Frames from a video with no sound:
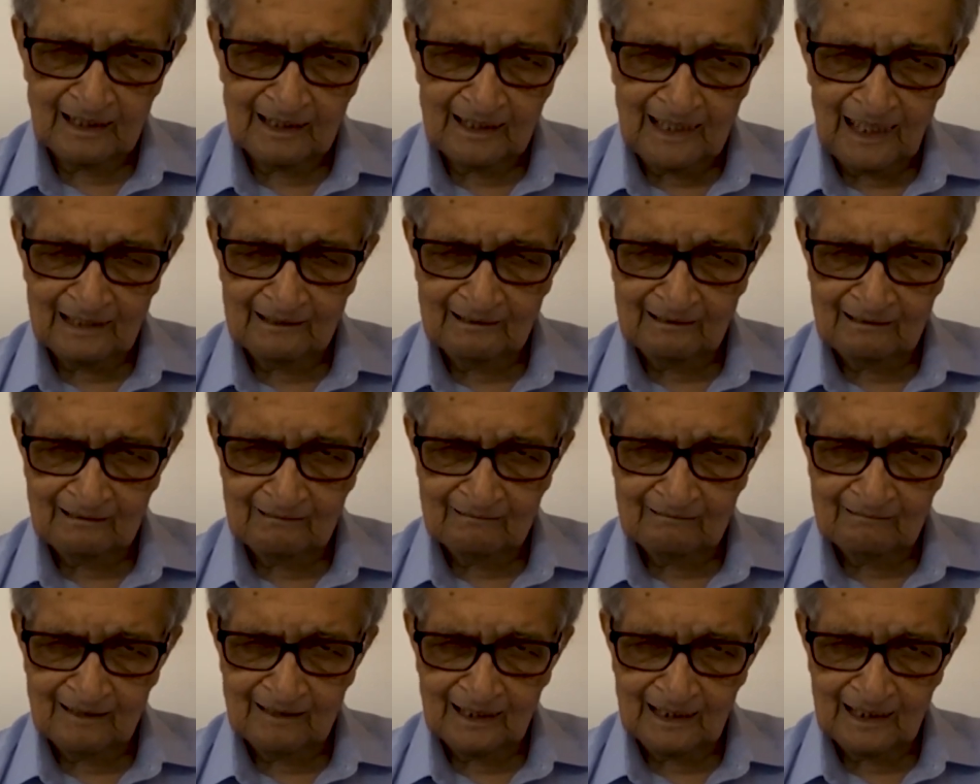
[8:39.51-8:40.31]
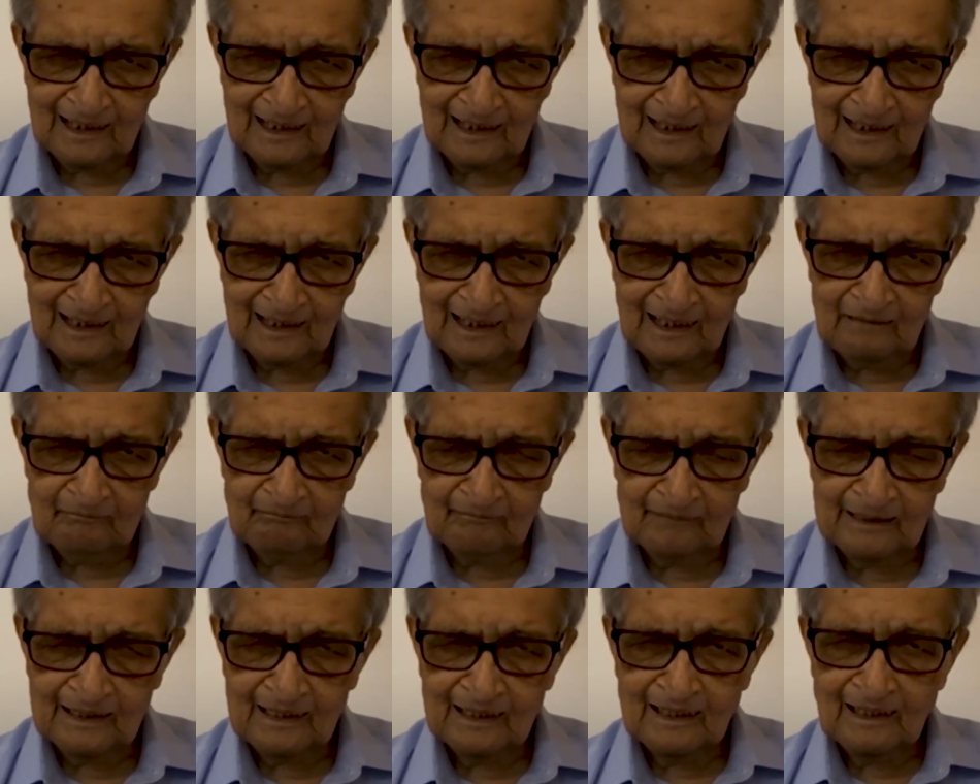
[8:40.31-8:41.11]
That is, if
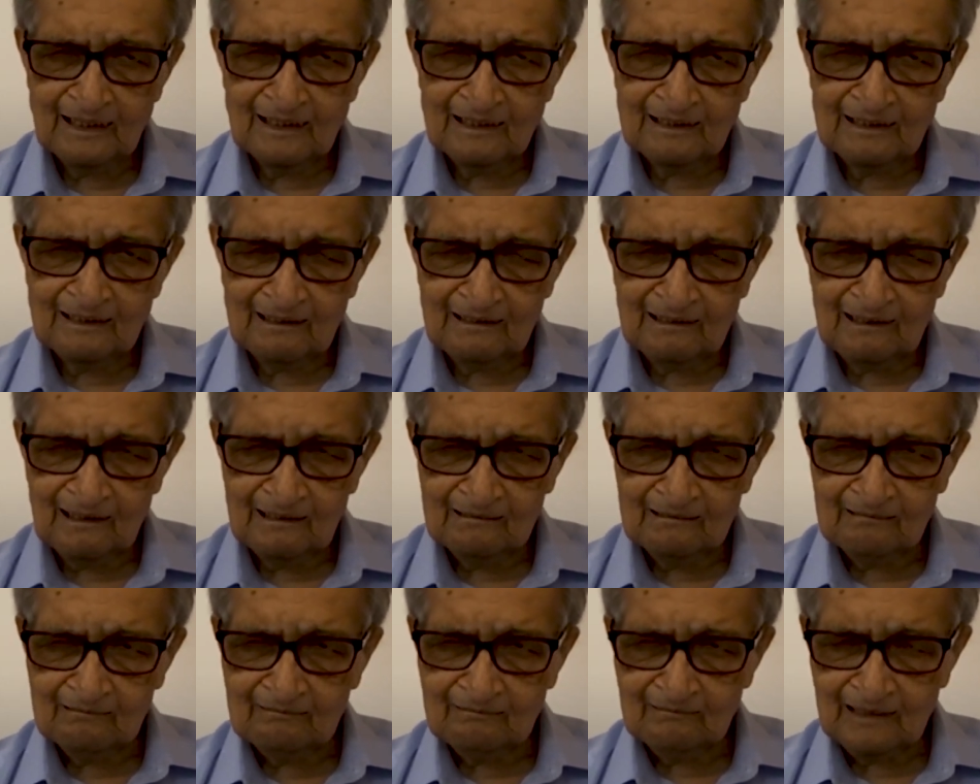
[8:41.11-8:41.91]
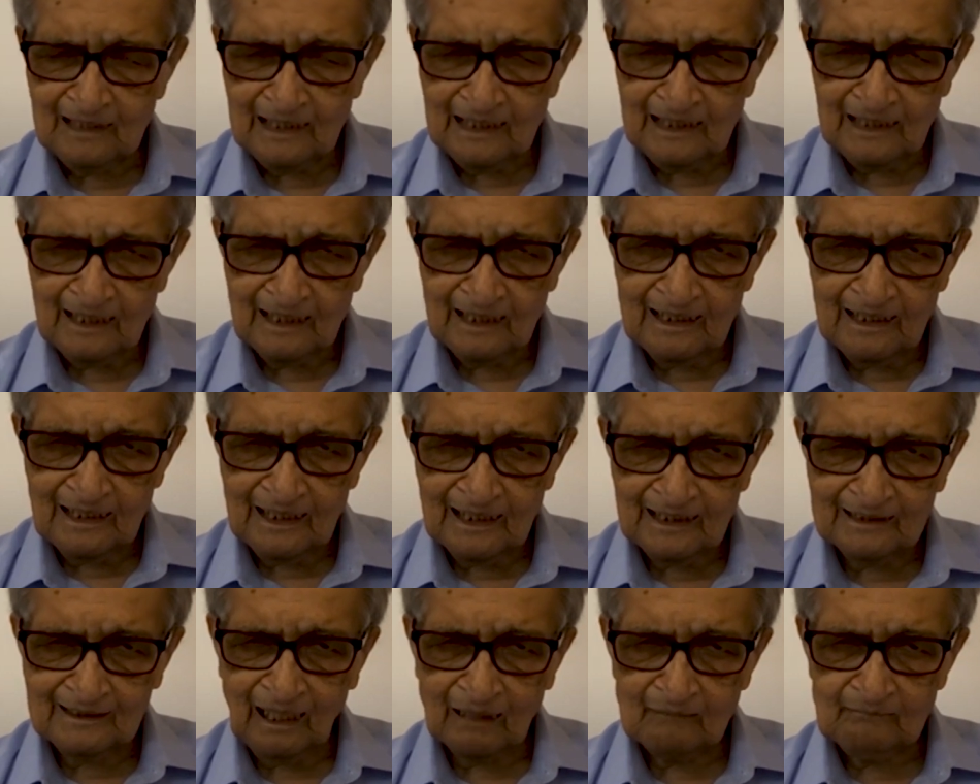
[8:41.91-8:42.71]
there isn't
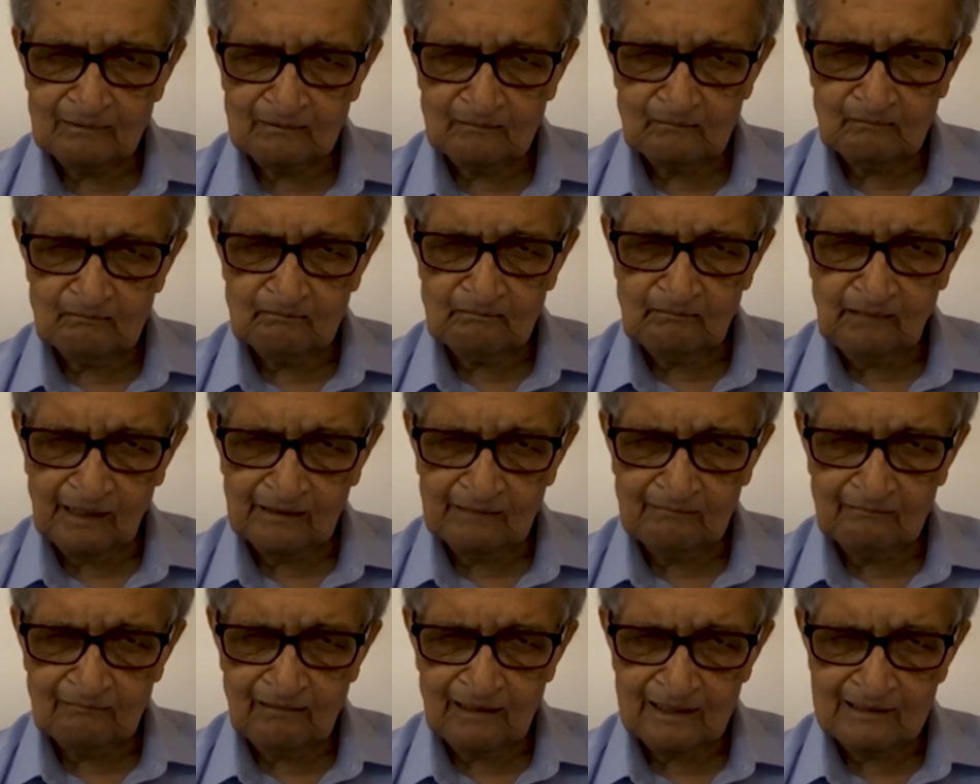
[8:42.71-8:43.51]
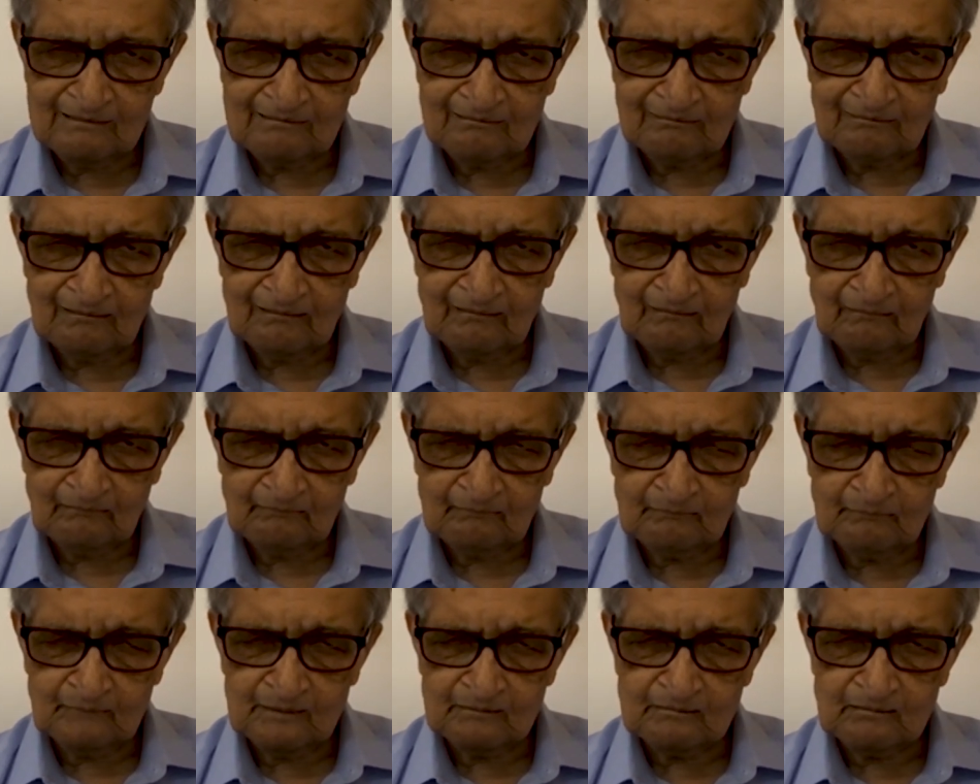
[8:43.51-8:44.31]
enough school education, or
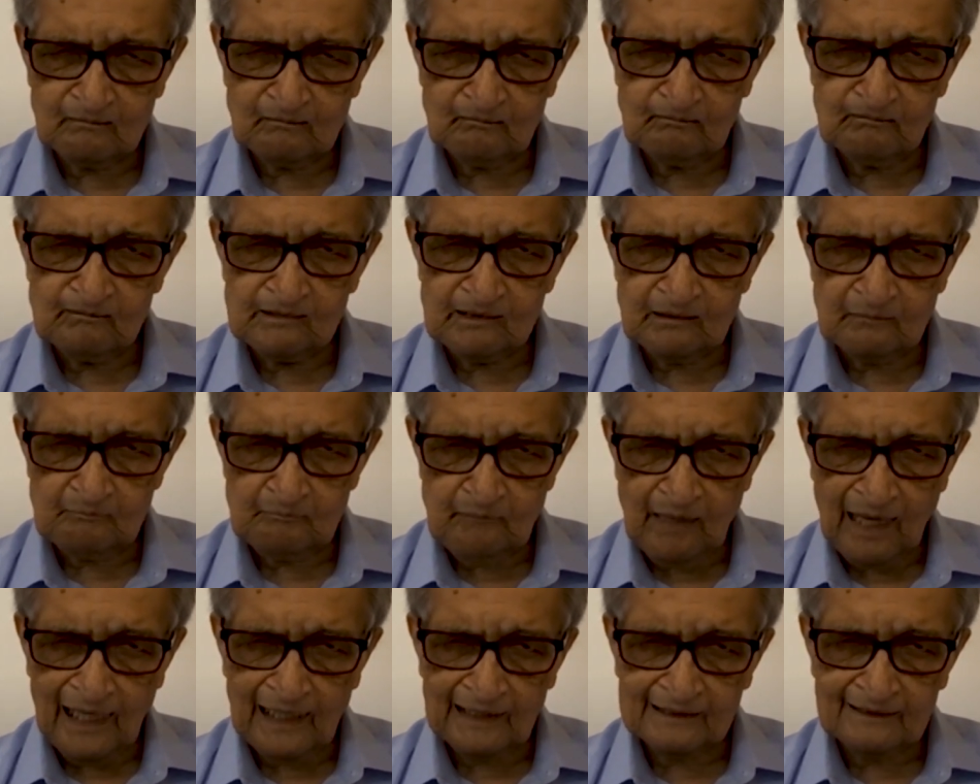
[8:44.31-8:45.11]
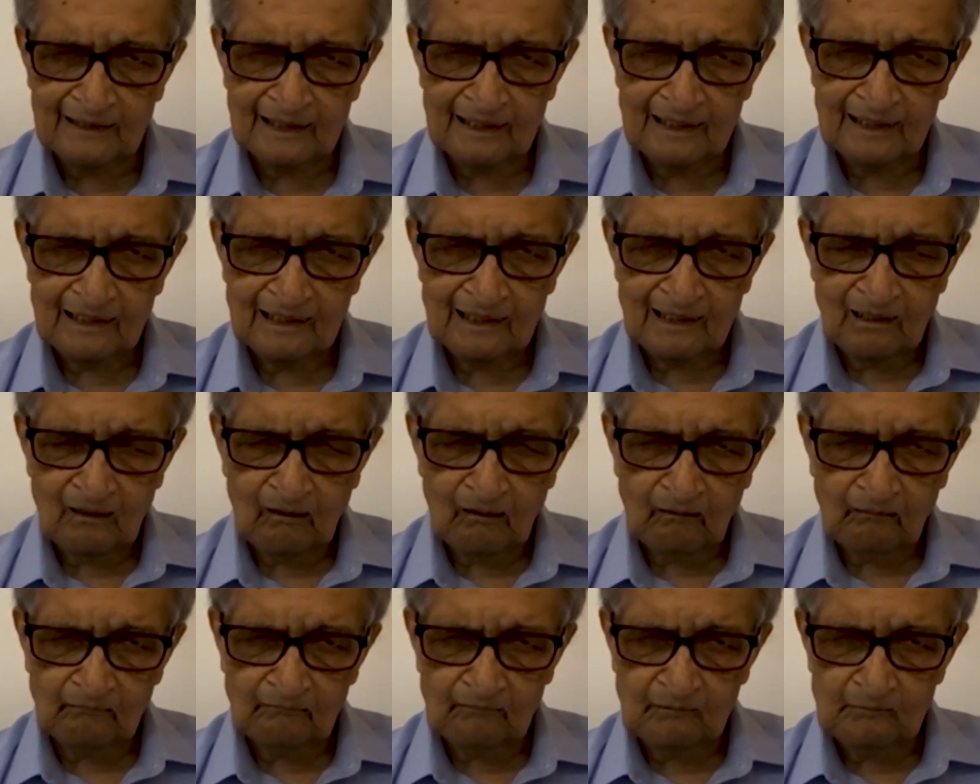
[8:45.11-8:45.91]
if the schools are bad,
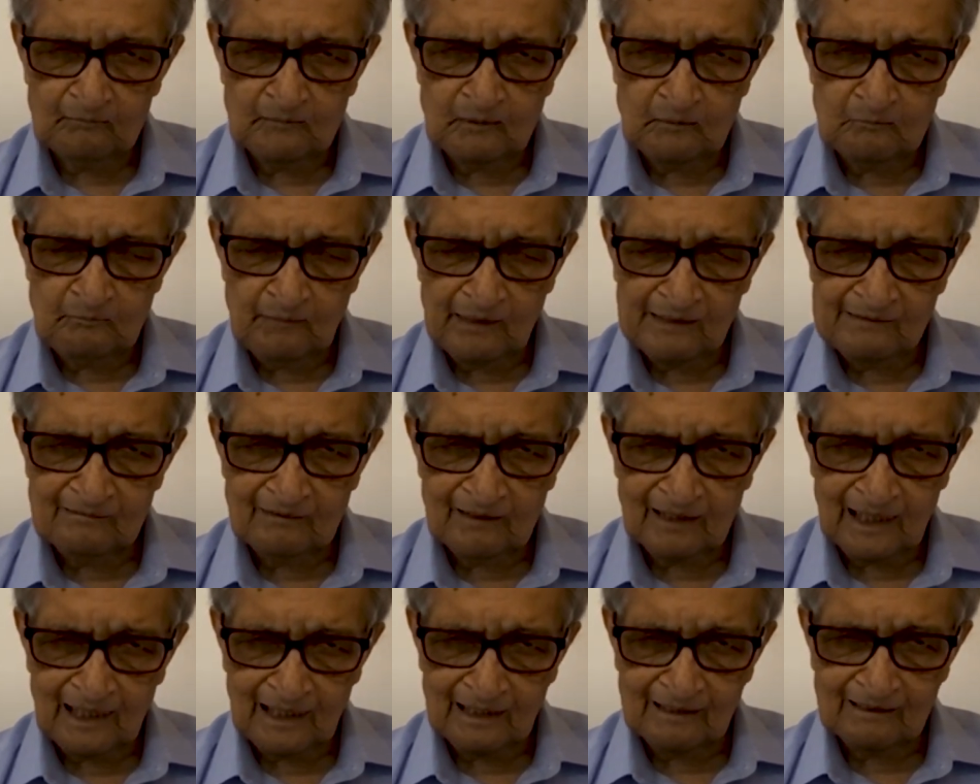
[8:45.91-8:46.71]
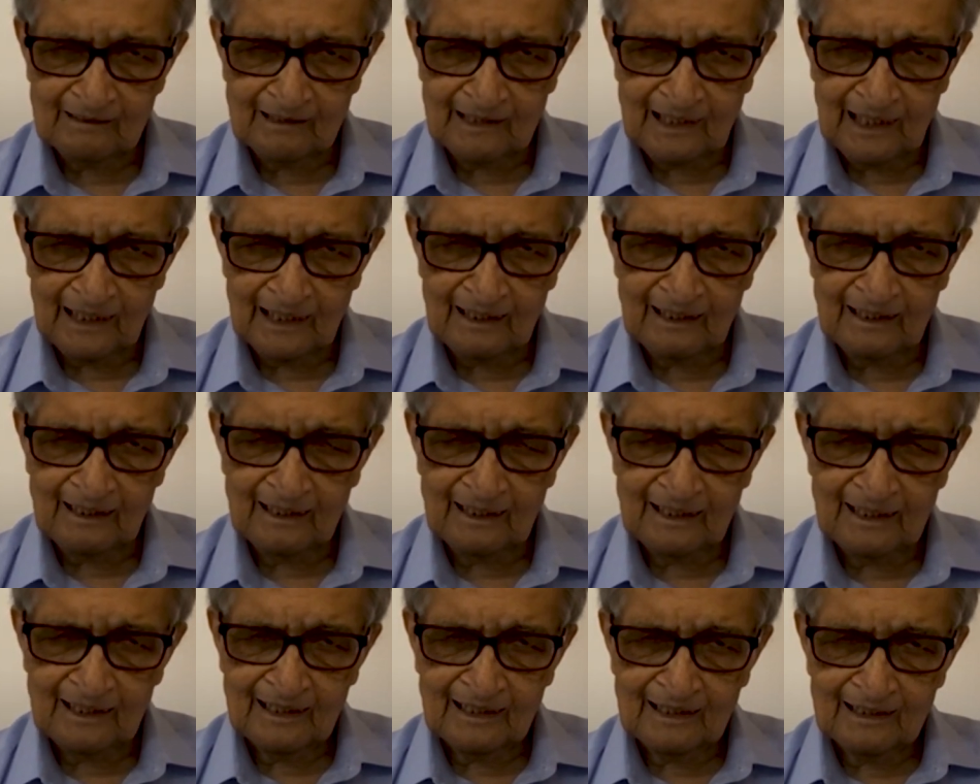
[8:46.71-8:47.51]
or if the basic health care
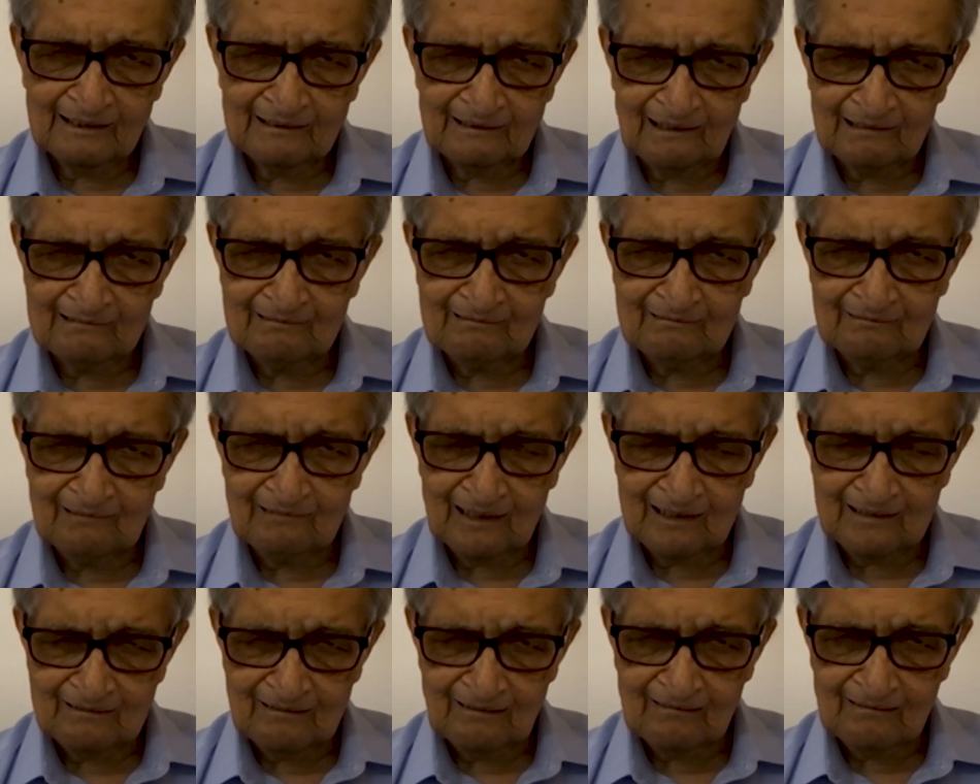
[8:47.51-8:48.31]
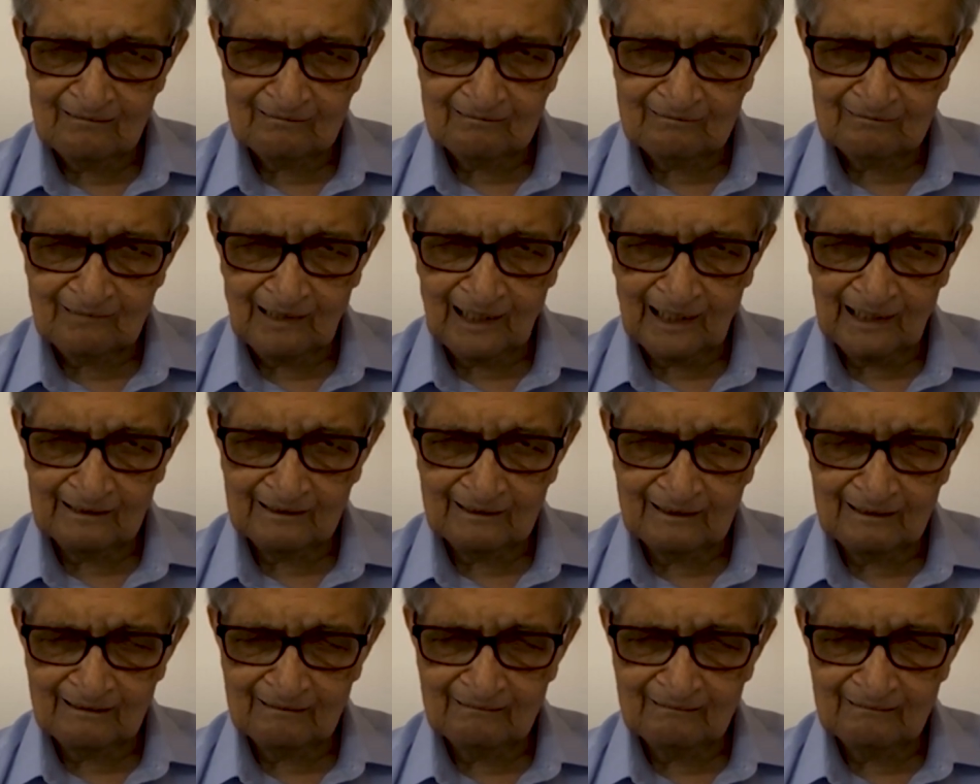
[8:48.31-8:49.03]
doesn't exist, and